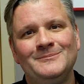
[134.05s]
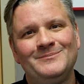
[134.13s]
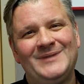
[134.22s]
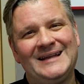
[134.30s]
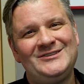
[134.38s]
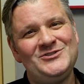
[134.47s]

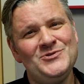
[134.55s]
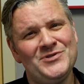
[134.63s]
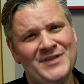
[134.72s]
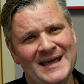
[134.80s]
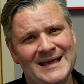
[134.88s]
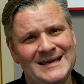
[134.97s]
But I do
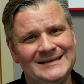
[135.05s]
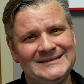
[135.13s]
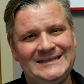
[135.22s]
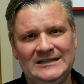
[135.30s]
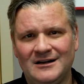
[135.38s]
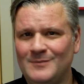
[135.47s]
think,
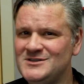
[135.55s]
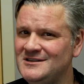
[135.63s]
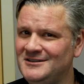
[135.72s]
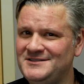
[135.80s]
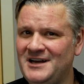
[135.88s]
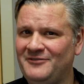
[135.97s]
and here comes a
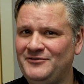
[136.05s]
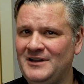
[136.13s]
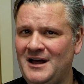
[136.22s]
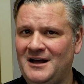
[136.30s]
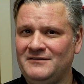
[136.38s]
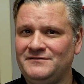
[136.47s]
little tough
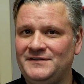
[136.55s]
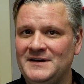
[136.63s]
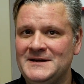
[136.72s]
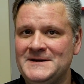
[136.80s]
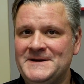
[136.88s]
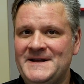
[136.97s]
love,
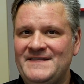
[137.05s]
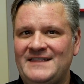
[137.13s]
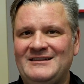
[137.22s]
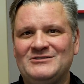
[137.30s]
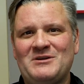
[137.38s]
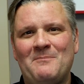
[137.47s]

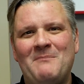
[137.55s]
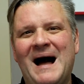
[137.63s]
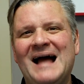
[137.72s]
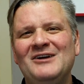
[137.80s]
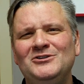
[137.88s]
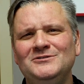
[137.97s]
that there's a
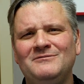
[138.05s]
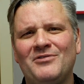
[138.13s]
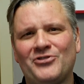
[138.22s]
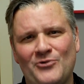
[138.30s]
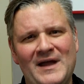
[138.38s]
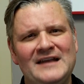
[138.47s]
mild
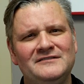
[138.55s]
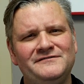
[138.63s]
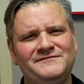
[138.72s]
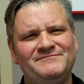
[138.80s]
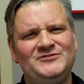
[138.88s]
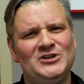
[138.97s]
thread
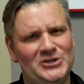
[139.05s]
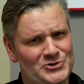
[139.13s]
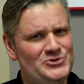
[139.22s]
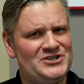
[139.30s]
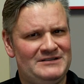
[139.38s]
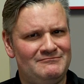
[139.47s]
of
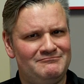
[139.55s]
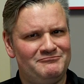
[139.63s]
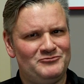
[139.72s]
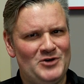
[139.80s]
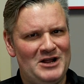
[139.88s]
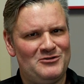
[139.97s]
delusion
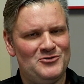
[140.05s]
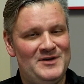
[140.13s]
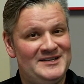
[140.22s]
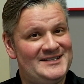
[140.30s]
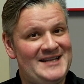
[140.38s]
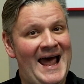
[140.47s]
running through
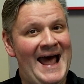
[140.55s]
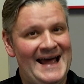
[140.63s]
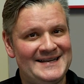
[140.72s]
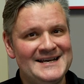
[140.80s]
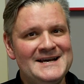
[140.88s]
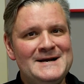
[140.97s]
this
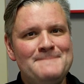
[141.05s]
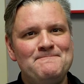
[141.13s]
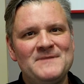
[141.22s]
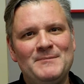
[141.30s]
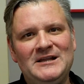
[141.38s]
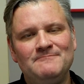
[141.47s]
stat.
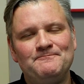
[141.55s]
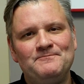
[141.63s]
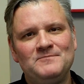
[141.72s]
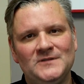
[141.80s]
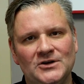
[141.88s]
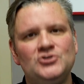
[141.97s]

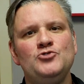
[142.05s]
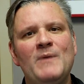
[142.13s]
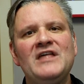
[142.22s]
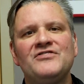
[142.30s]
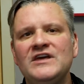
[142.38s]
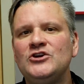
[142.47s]
Look, you
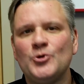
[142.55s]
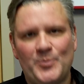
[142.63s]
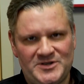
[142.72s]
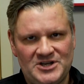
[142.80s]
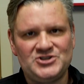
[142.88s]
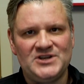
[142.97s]
may think your
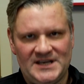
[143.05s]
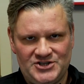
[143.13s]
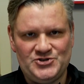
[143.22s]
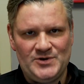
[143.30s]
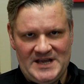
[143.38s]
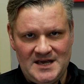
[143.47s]
positioning
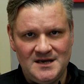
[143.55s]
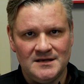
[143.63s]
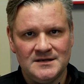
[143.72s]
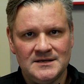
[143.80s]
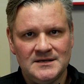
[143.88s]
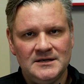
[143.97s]
is unique,
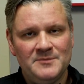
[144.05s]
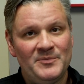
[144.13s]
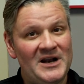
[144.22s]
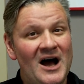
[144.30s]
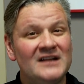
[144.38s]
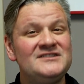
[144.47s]

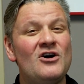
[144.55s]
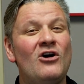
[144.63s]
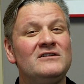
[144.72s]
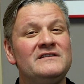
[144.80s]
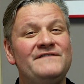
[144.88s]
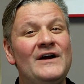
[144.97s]
but odds
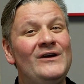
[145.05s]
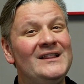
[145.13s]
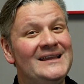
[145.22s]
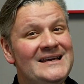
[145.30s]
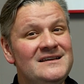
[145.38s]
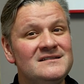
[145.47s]
are, at the very
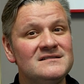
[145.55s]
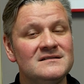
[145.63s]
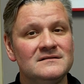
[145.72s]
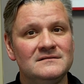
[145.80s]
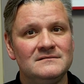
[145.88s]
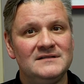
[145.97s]

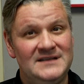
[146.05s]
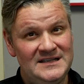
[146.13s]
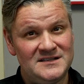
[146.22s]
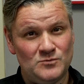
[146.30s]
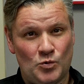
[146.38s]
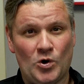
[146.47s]
least,
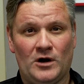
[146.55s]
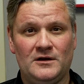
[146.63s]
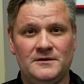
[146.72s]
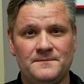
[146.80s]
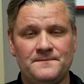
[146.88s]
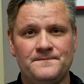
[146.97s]
need some
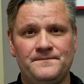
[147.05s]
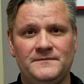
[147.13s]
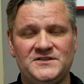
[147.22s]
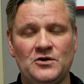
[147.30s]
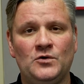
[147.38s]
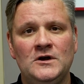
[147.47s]
work.
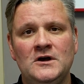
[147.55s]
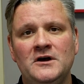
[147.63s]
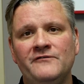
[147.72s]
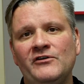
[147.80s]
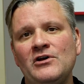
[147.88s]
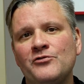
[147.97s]
So
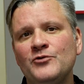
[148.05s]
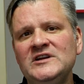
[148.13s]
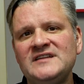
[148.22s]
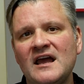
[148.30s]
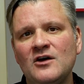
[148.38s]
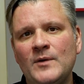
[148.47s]
for your 3
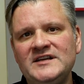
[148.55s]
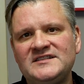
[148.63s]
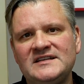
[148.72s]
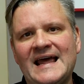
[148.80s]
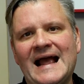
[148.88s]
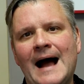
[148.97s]
takeaways
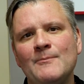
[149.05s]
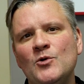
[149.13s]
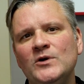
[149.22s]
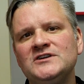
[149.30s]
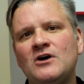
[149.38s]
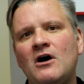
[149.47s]
today, I'm
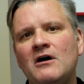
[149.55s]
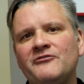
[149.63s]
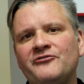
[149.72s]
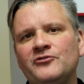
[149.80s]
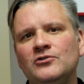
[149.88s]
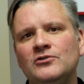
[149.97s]
going to
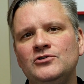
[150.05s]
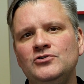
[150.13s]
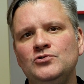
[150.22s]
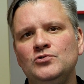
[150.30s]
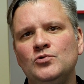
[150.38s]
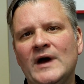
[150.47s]
offer
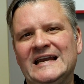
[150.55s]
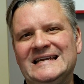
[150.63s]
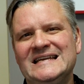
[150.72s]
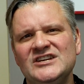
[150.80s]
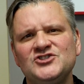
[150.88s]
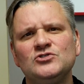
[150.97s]
you an
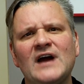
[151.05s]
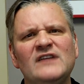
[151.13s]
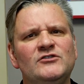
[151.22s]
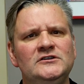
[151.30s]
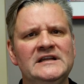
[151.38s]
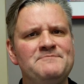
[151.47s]
initial kind
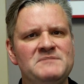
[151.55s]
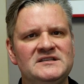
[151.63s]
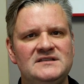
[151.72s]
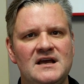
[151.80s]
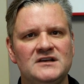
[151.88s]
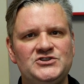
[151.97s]
of a
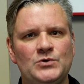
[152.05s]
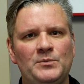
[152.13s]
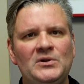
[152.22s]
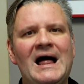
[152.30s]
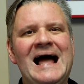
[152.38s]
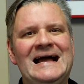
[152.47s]
litmus test to
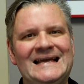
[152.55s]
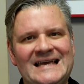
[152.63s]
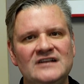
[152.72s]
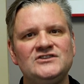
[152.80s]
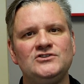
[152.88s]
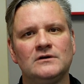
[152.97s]
apply
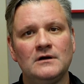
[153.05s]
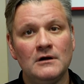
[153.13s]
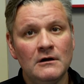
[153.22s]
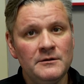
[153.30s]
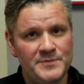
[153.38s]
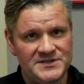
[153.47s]
against your
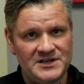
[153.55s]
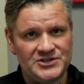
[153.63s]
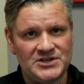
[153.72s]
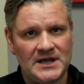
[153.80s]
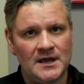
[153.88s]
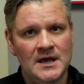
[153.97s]
current
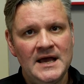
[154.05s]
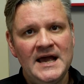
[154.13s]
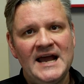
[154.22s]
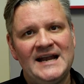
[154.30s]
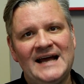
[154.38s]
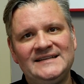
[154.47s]
positioning,
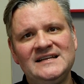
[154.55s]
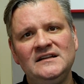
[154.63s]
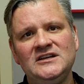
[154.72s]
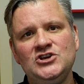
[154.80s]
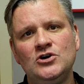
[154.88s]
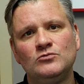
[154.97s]
and
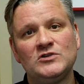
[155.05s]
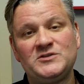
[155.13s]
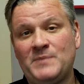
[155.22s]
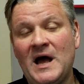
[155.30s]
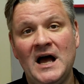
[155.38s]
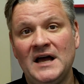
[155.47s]
ideally you can
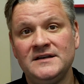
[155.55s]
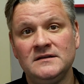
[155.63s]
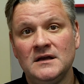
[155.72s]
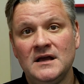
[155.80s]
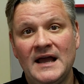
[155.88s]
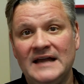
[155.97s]

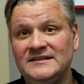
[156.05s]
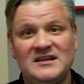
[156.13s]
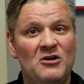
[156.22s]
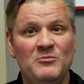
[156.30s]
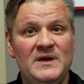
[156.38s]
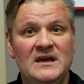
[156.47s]
respond and
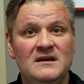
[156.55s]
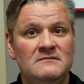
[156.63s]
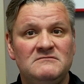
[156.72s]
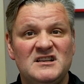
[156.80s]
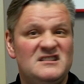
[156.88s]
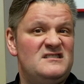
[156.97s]
tell
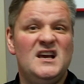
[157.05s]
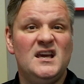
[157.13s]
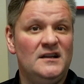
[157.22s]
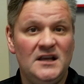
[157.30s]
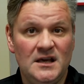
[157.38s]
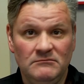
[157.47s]
me to stick
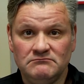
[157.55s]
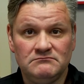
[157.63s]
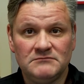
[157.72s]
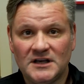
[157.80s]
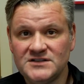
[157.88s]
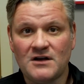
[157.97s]
it, Lee,
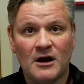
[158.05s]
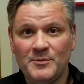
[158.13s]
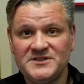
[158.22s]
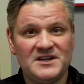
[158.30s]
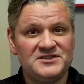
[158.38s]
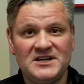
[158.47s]
because our
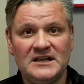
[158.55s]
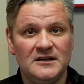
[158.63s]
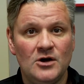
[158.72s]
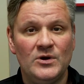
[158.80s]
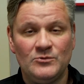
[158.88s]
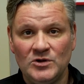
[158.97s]
positioning,
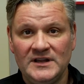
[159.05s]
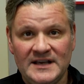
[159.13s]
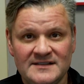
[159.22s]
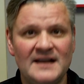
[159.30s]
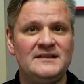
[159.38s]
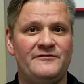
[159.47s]
it really
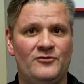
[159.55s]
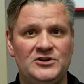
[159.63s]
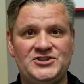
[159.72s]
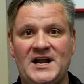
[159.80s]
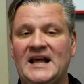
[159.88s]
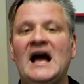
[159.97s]
is that
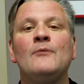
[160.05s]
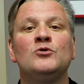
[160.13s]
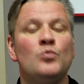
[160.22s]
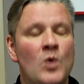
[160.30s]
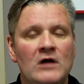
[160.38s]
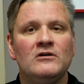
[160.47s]
differentiating. I
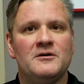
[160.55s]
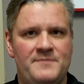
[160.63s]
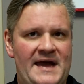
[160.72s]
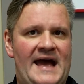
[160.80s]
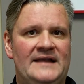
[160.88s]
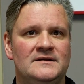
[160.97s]
would
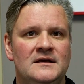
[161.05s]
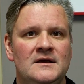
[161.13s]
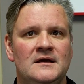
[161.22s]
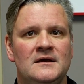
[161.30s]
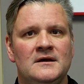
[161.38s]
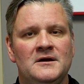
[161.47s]
welcome that.
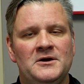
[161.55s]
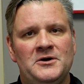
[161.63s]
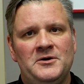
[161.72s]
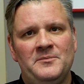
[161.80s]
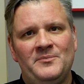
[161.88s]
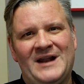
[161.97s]

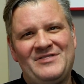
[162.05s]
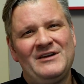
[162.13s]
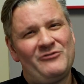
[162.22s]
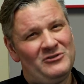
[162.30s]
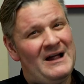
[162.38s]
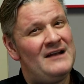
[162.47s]
But I
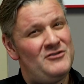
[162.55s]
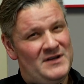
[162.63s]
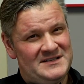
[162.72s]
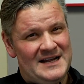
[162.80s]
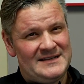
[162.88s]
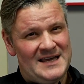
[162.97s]
think for a lot of you
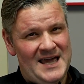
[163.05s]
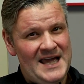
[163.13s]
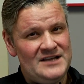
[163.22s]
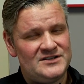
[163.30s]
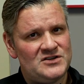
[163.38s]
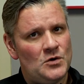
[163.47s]
that's not the
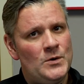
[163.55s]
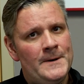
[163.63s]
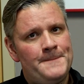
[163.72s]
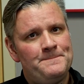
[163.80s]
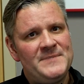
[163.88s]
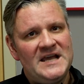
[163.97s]
case.
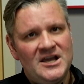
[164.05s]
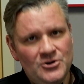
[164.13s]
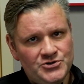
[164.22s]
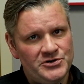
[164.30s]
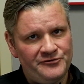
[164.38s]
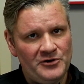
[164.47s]
So
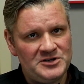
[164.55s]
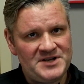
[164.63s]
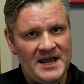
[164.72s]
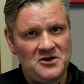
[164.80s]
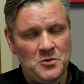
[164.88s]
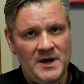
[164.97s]
here's your
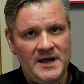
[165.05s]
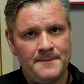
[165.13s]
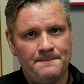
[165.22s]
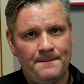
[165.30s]
first takeaway.